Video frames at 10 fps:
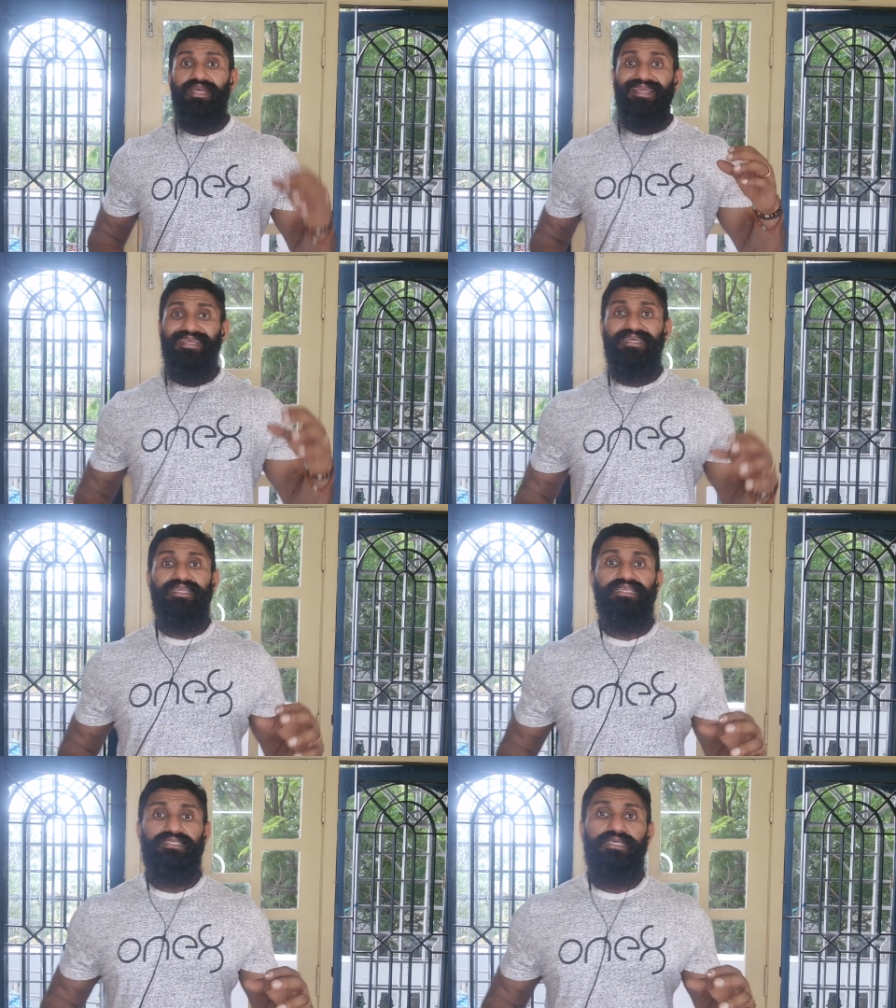
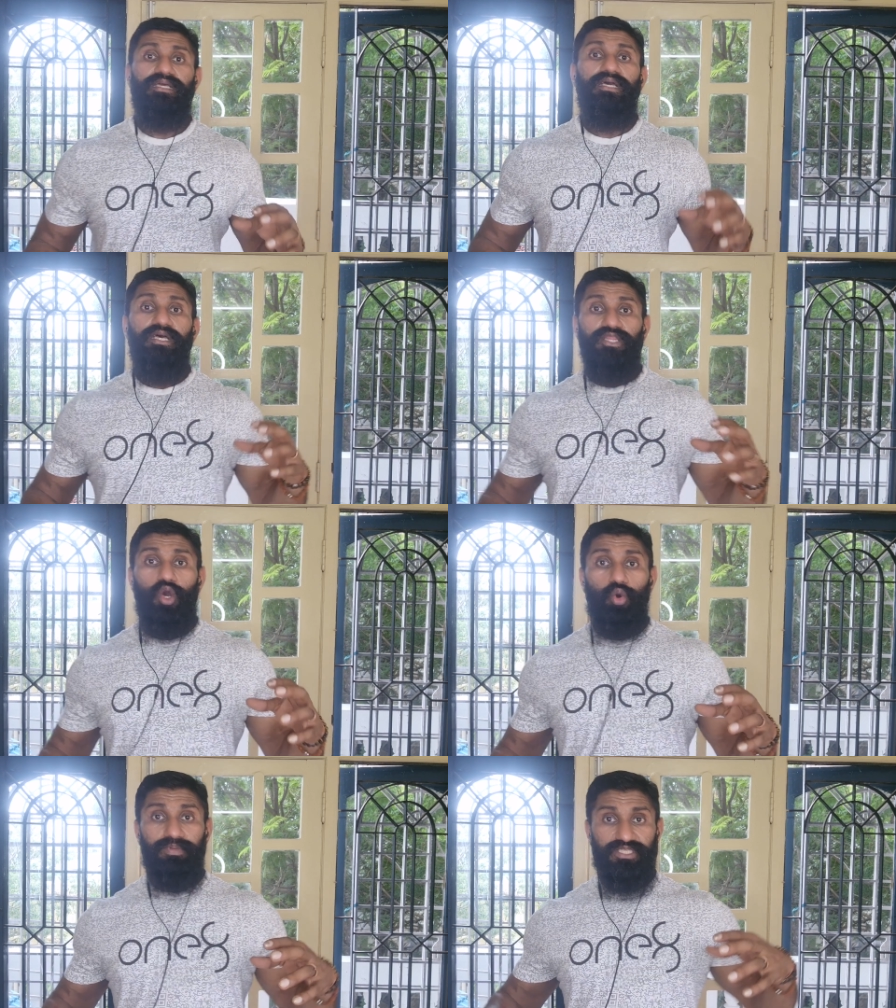increasing the
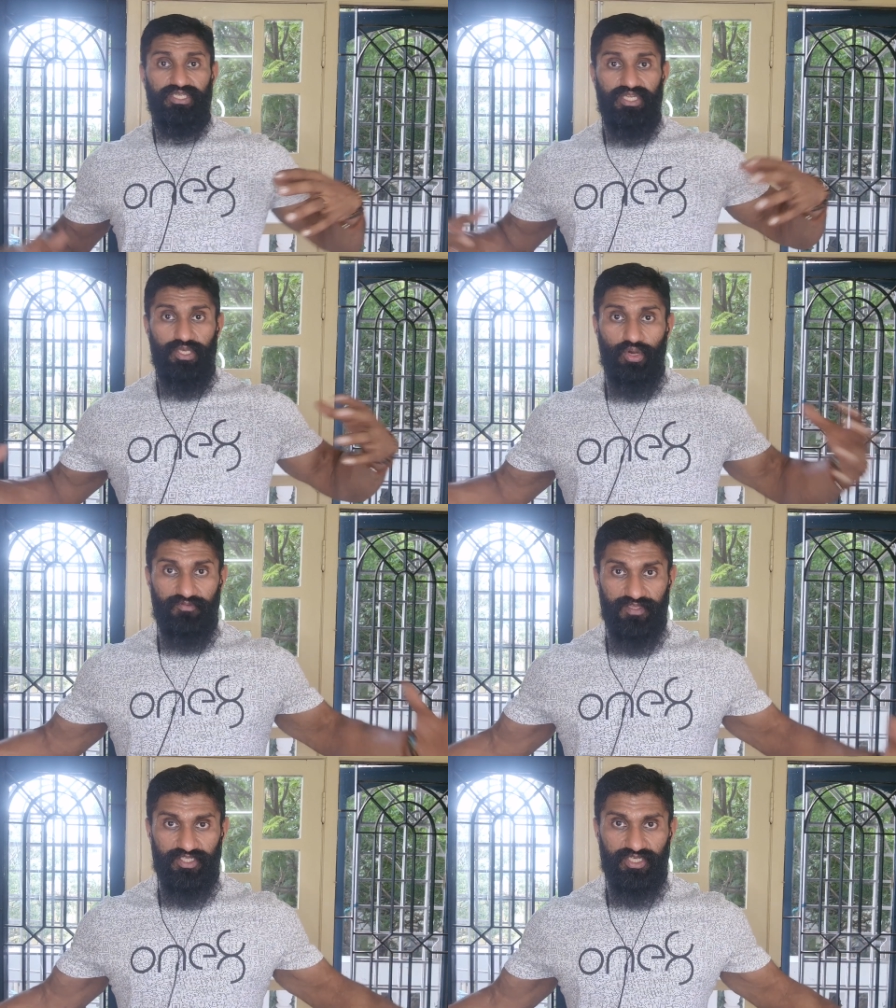obesity
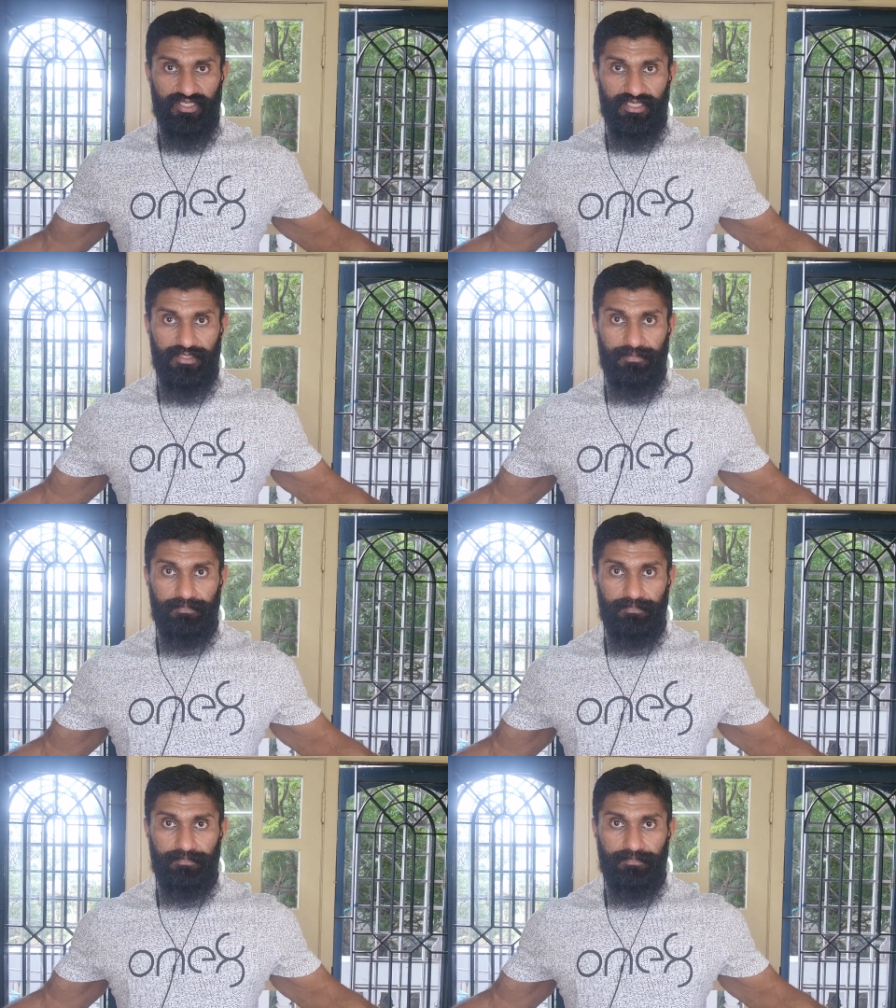of the children